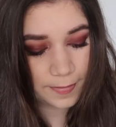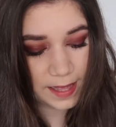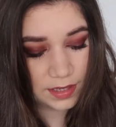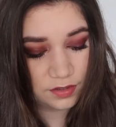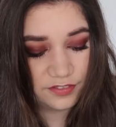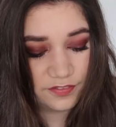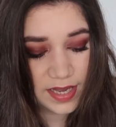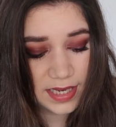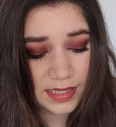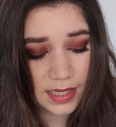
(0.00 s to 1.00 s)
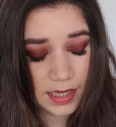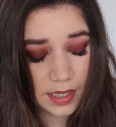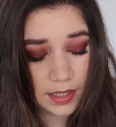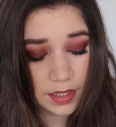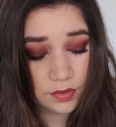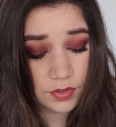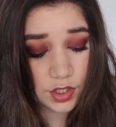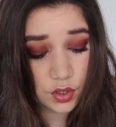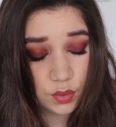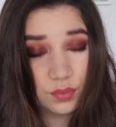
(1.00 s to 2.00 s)
And on faint I use
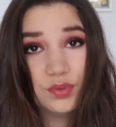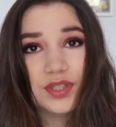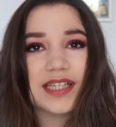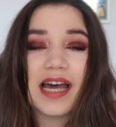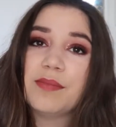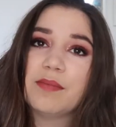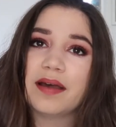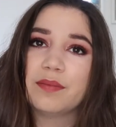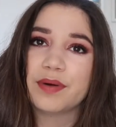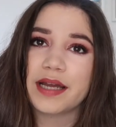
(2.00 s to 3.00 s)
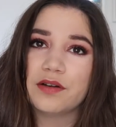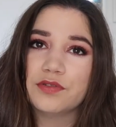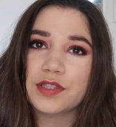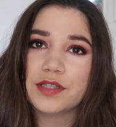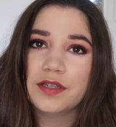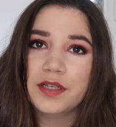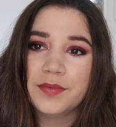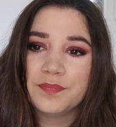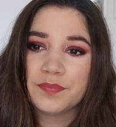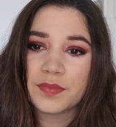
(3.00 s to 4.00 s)
it all the time in my brows,
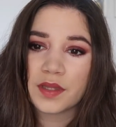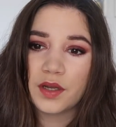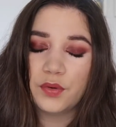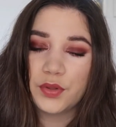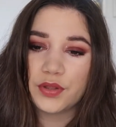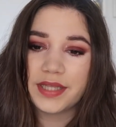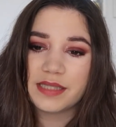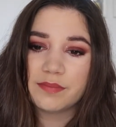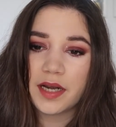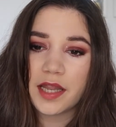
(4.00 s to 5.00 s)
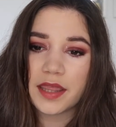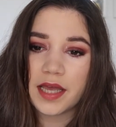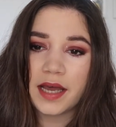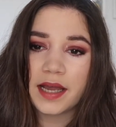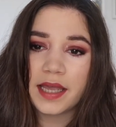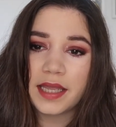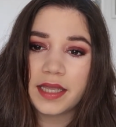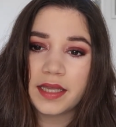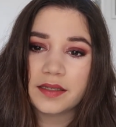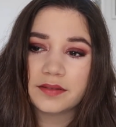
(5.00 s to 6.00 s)
although this month
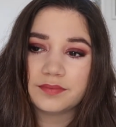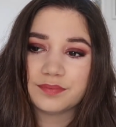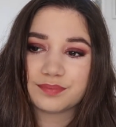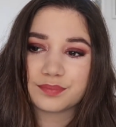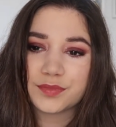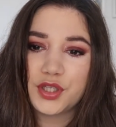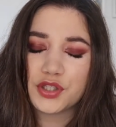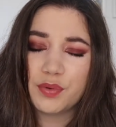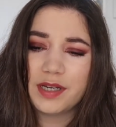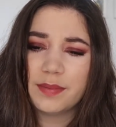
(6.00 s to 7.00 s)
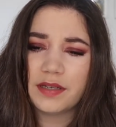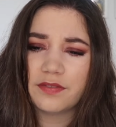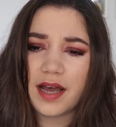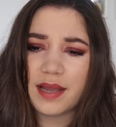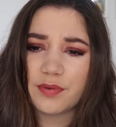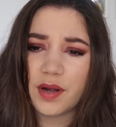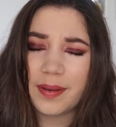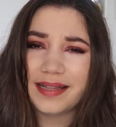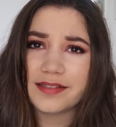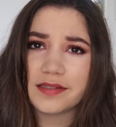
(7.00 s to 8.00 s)
I use quite a bit of eyebrow
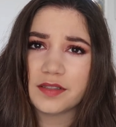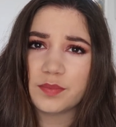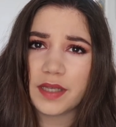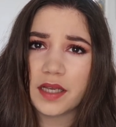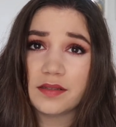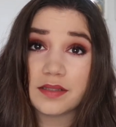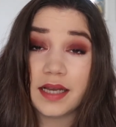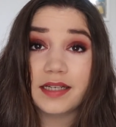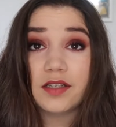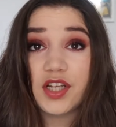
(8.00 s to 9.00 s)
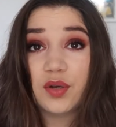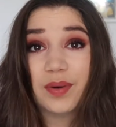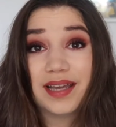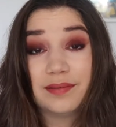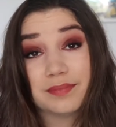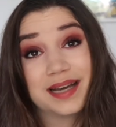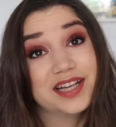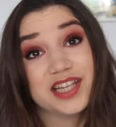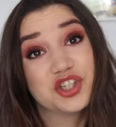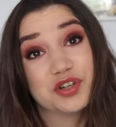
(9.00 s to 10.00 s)
pencils because I don't know, I
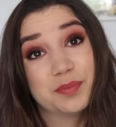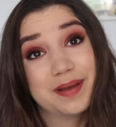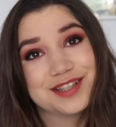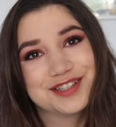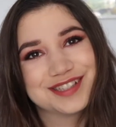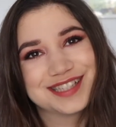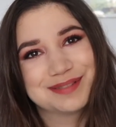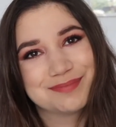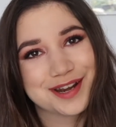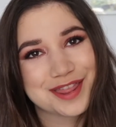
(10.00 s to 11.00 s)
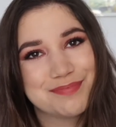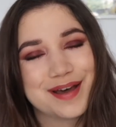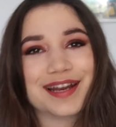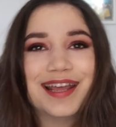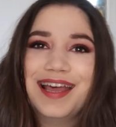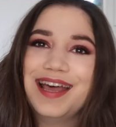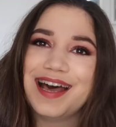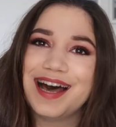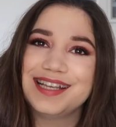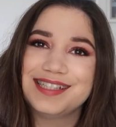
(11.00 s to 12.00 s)
enjoy the pencils this month, but
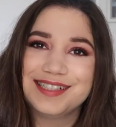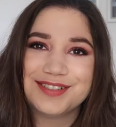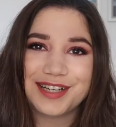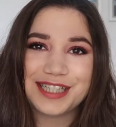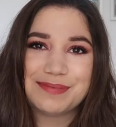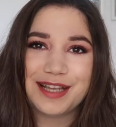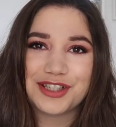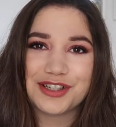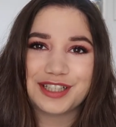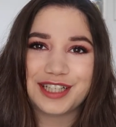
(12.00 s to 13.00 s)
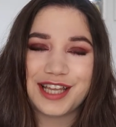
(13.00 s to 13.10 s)
I still try to make sure that I